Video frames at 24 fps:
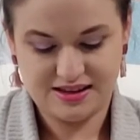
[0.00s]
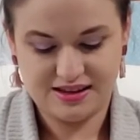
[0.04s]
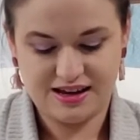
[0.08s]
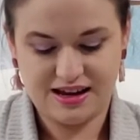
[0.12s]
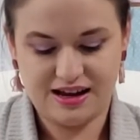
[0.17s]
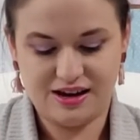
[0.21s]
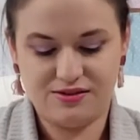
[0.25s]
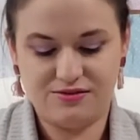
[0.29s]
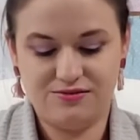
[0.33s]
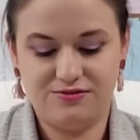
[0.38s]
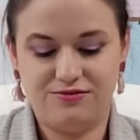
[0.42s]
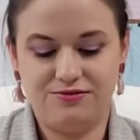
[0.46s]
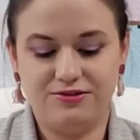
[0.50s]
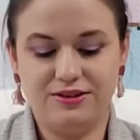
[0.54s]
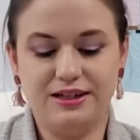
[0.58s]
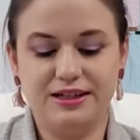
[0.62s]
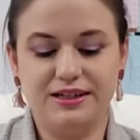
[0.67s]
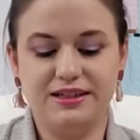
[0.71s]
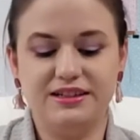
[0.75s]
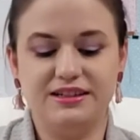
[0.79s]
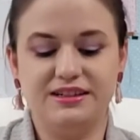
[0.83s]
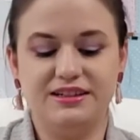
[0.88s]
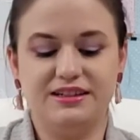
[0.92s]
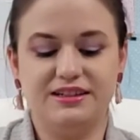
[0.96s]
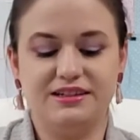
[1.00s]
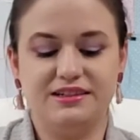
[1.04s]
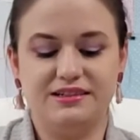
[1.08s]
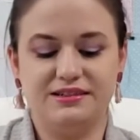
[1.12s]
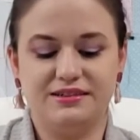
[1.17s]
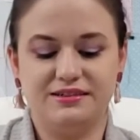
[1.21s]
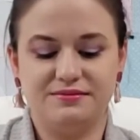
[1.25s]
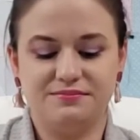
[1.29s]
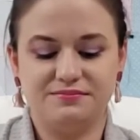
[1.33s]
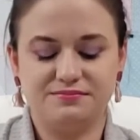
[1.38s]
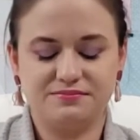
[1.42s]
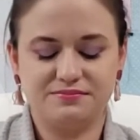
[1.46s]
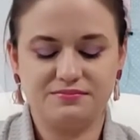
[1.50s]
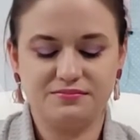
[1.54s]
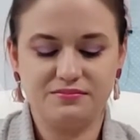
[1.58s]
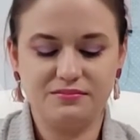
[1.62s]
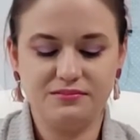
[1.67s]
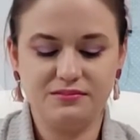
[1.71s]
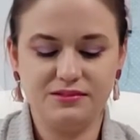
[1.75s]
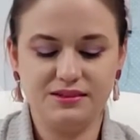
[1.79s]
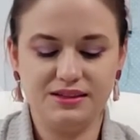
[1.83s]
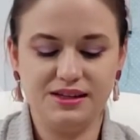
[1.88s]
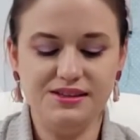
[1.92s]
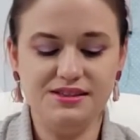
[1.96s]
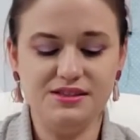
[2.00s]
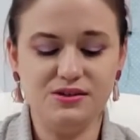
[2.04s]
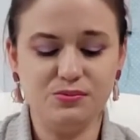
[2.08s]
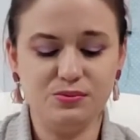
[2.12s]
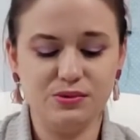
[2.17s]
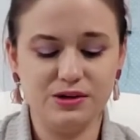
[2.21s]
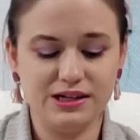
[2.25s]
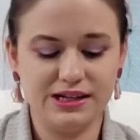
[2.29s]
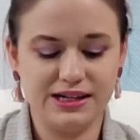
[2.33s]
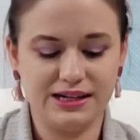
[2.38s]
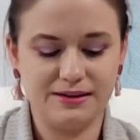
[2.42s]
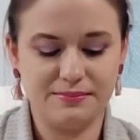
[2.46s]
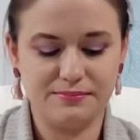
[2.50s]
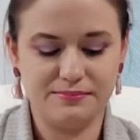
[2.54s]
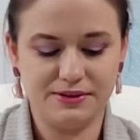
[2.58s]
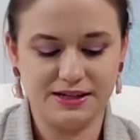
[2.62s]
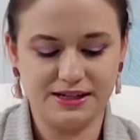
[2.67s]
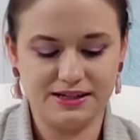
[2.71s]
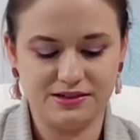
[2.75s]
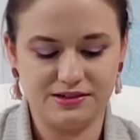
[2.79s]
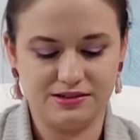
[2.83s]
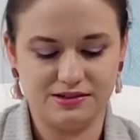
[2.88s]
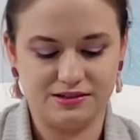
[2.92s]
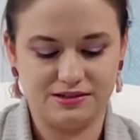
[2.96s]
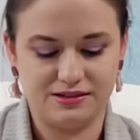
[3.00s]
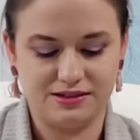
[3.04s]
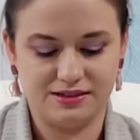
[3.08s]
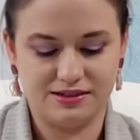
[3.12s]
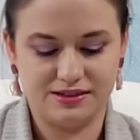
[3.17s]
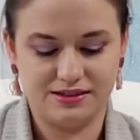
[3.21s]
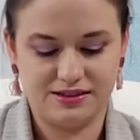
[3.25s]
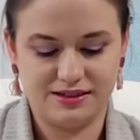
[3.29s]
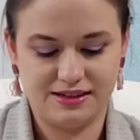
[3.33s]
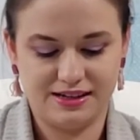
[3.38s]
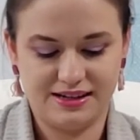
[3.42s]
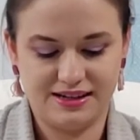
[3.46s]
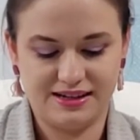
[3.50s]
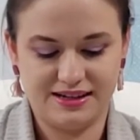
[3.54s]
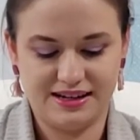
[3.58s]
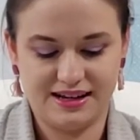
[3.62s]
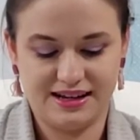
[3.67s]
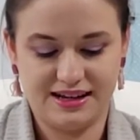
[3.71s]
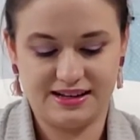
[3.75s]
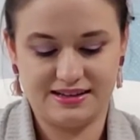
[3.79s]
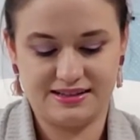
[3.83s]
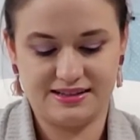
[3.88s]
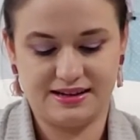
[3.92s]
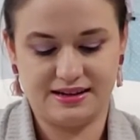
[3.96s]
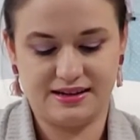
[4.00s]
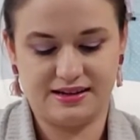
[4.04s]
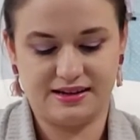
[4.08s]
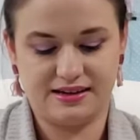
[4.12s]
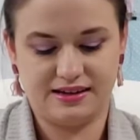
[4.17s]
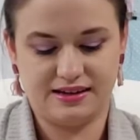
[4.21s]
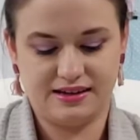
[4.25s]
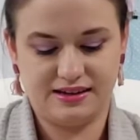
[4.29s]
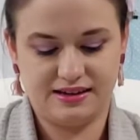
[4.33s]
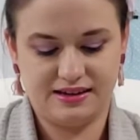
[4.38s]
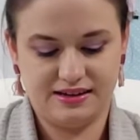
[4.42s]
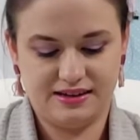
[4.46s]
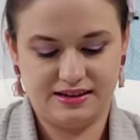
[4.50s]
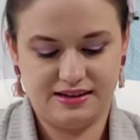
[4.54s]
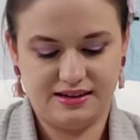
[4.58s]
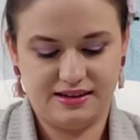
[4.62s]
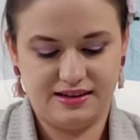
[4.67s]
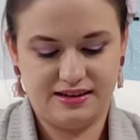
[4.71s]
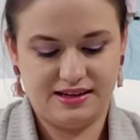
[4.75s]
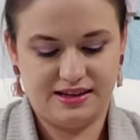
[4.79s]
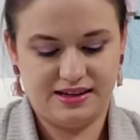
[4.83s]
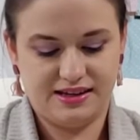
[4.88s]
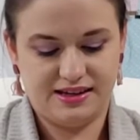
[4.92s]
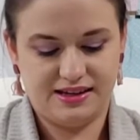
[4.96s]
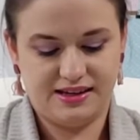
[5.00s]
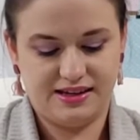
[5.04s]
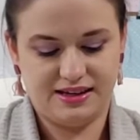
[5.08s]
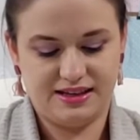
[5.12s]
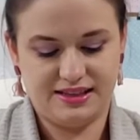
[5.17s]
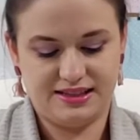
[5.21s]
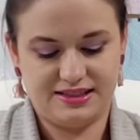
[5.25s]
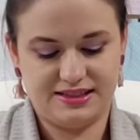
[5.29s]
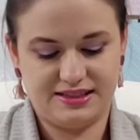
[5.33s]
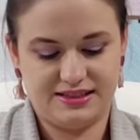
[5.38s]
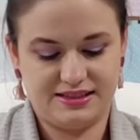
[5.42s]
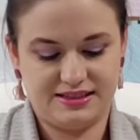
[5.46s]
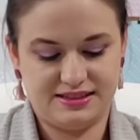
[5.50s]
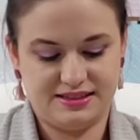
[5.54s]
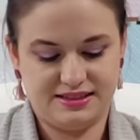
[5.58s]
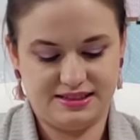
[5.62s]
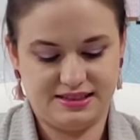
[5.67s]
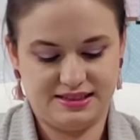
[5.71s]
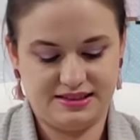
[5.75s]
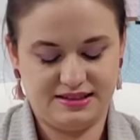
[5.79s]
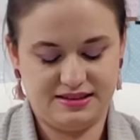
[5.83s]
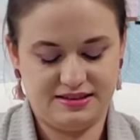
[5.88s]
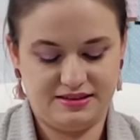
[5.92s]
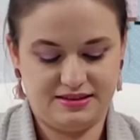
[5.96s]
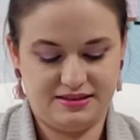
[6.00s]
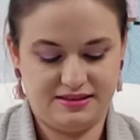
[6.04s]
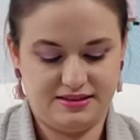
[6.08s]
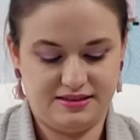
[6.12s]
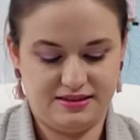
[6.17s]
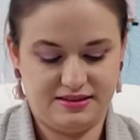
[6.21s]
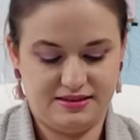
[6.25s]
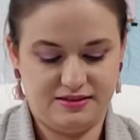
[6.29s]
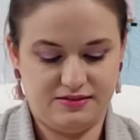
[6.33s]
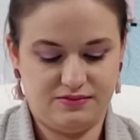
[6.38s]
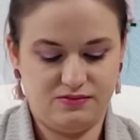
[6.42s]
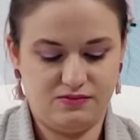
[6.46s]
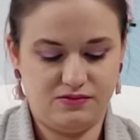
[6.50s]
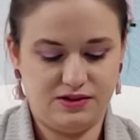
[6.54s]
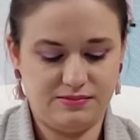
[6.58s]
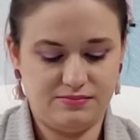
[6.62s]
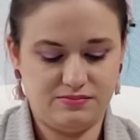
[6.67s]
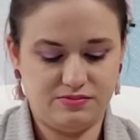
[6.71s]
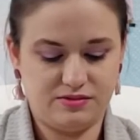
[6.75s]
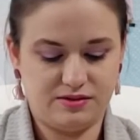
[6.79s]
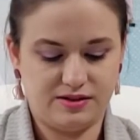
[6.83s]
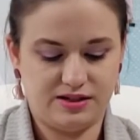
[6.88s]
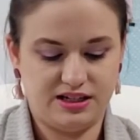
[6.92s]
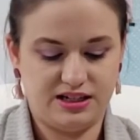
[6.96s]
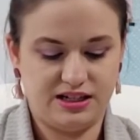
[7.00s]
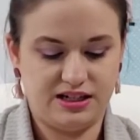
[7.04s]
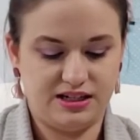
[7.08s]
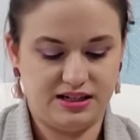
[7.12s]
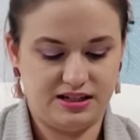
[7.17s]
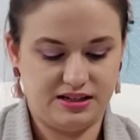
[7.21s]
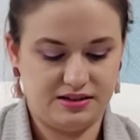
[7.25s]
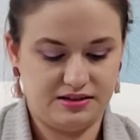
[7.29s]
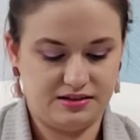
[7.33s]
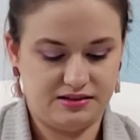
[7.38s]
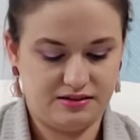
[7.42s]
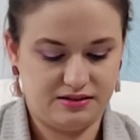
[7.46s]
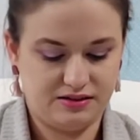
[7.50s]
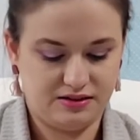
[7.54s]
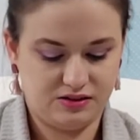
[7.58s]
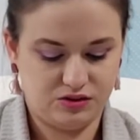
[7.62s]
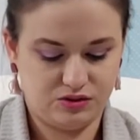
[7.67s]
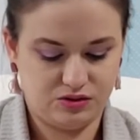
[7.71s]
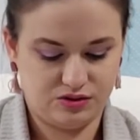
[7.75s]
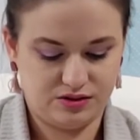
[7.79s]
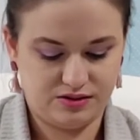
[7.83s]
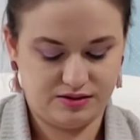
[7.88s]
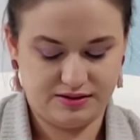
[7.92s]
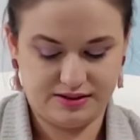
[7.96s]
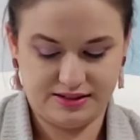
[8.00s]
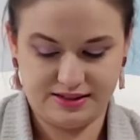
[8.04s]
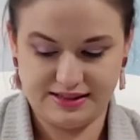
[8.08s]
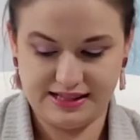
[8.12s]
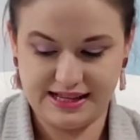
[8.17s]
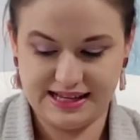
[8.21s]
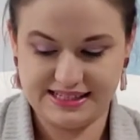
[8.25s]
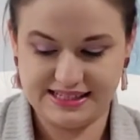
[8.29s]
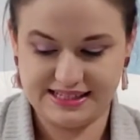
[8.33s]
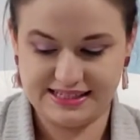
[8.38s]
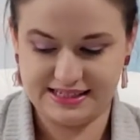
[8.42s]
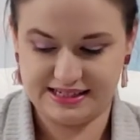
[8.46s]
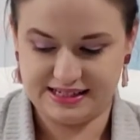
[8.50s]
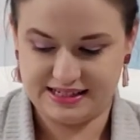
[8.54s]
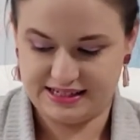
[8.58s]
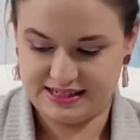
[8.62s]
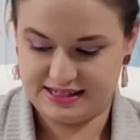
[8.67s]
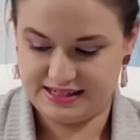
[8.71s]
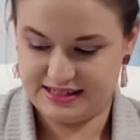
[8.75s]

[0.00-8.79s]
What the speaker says: How fun. It's a working buckle. And it has like, it's rubbery or elastic.